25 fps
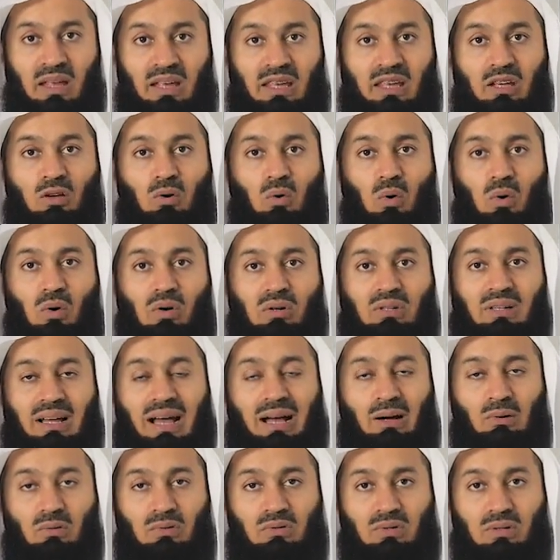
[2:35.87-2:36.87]
He called
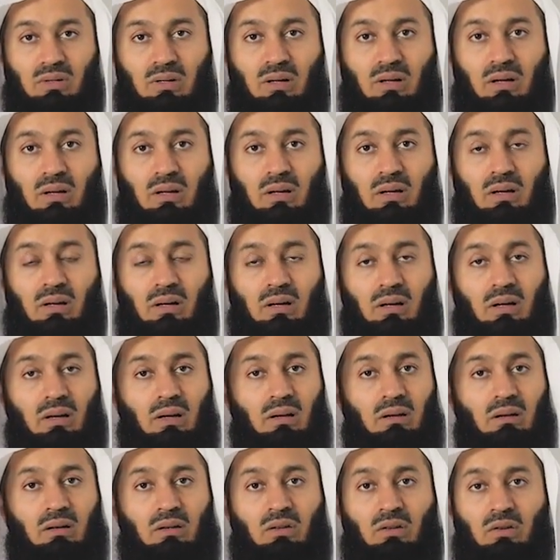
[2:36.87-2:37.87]
out,
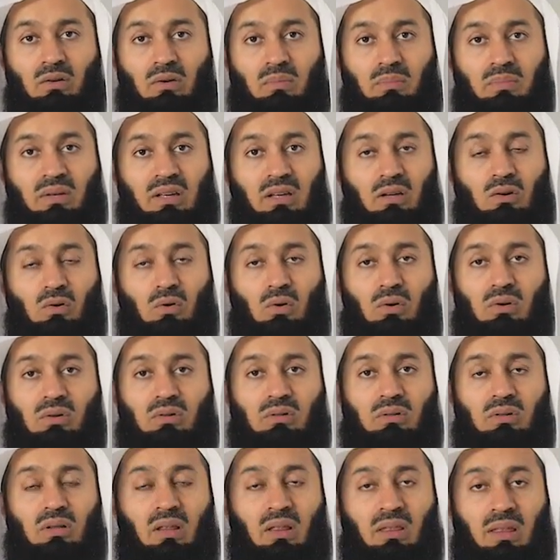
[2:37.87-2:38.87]
uh, you know, he
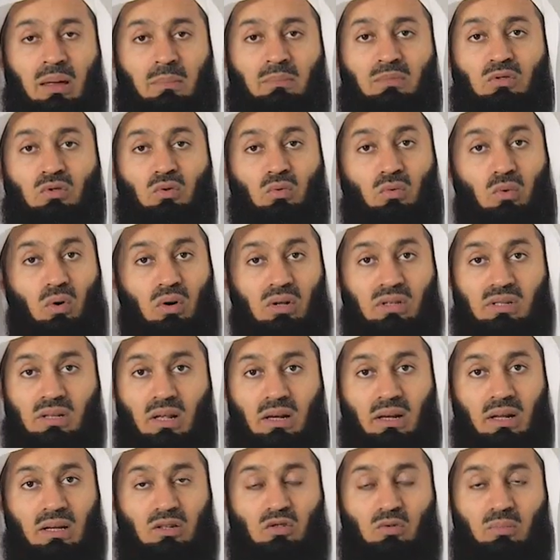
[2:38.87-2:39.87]
called them towards
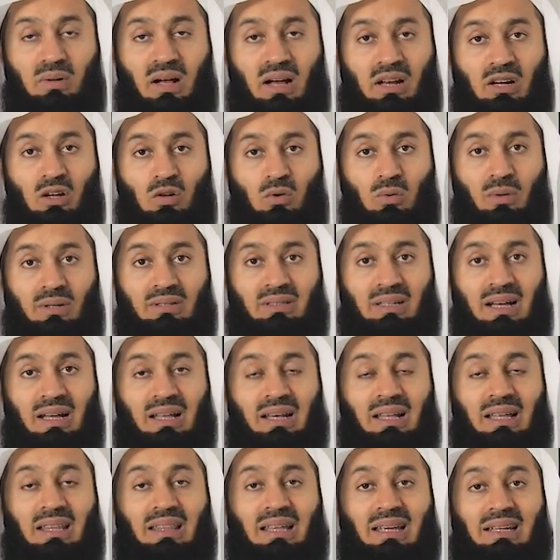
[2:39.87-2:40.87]
Allah subhanahu wa
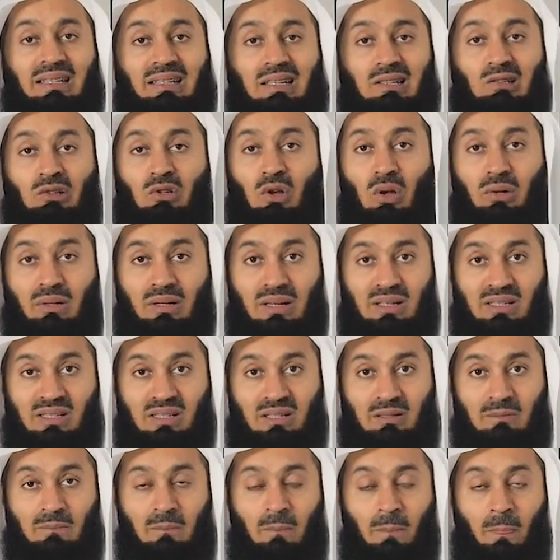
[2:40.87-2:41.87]
ta'ala. They did not
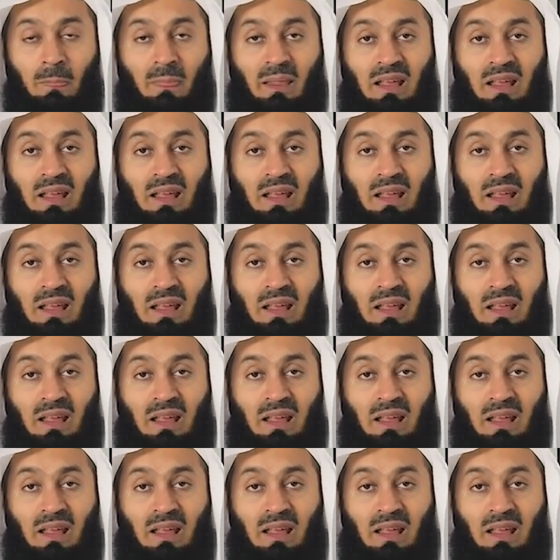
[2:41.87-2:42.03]
listen.